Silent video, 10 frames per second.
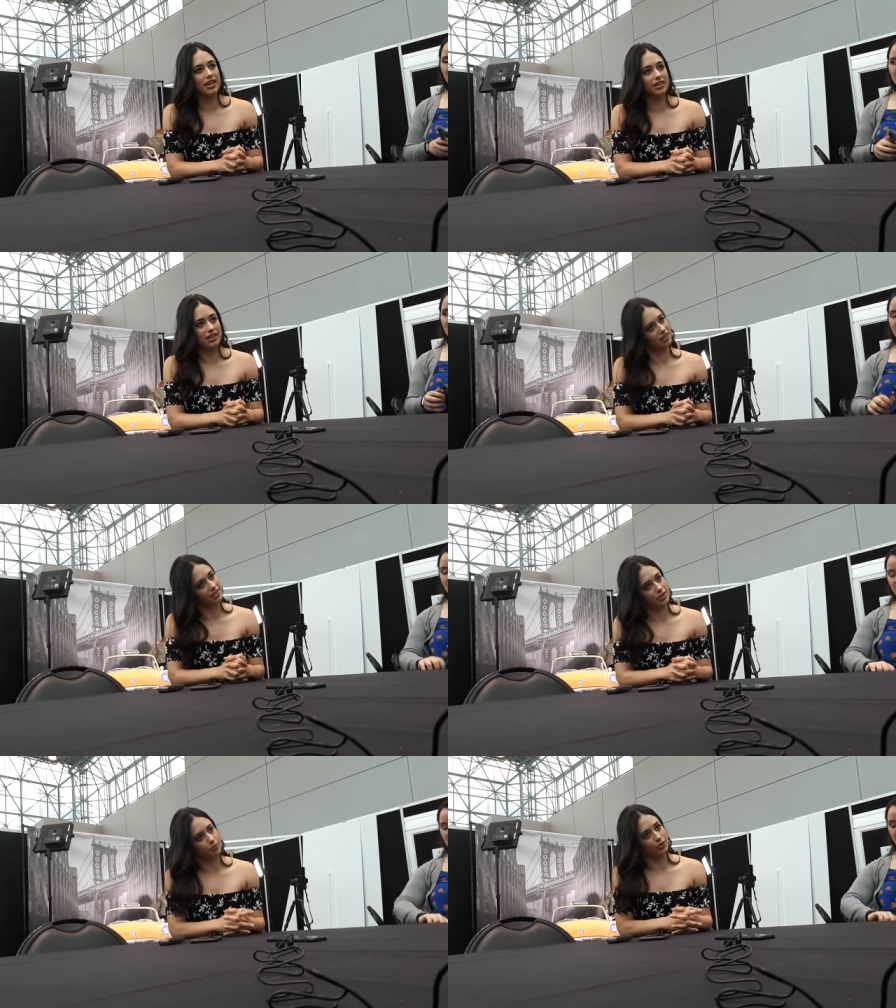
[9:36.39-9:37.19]
alien
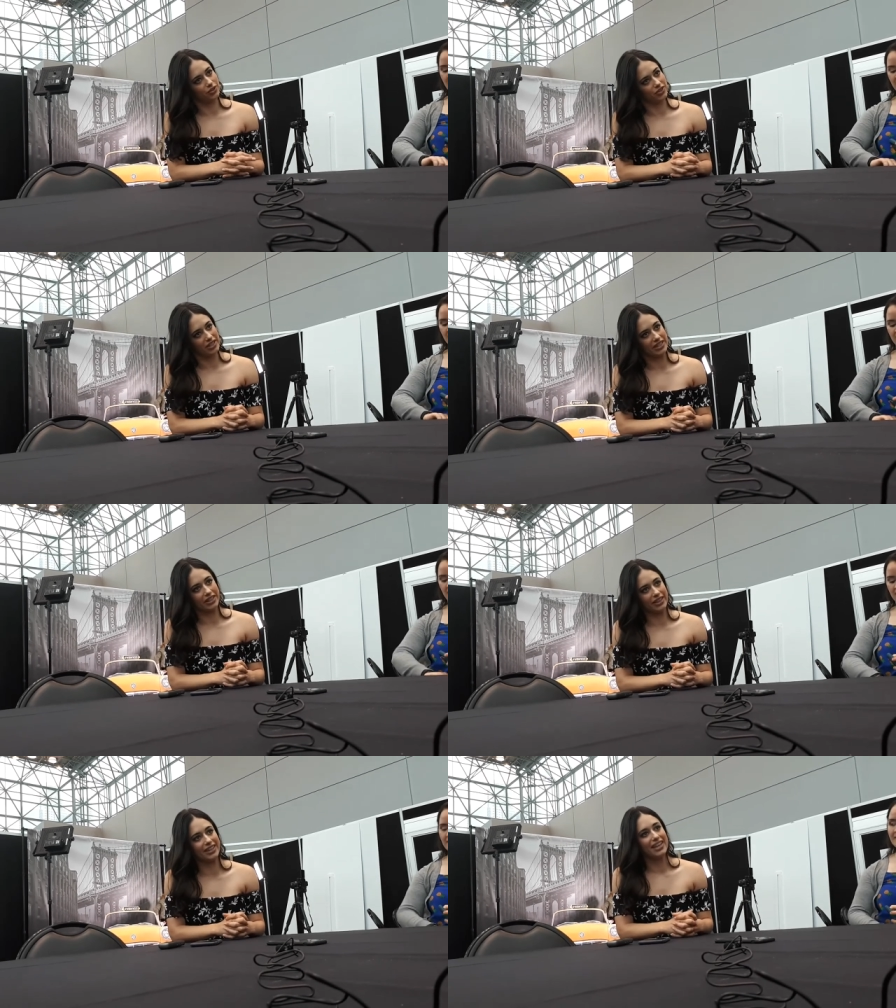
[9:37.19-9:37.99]

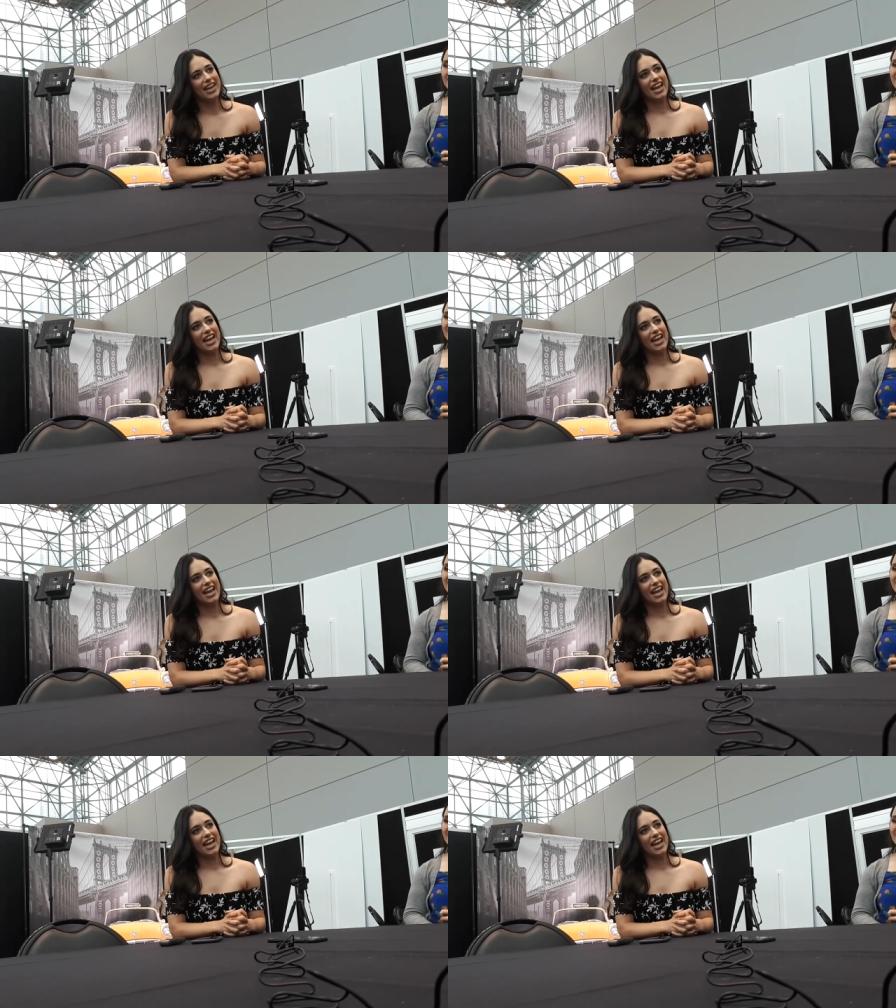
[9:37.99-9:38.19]
conspiracy, like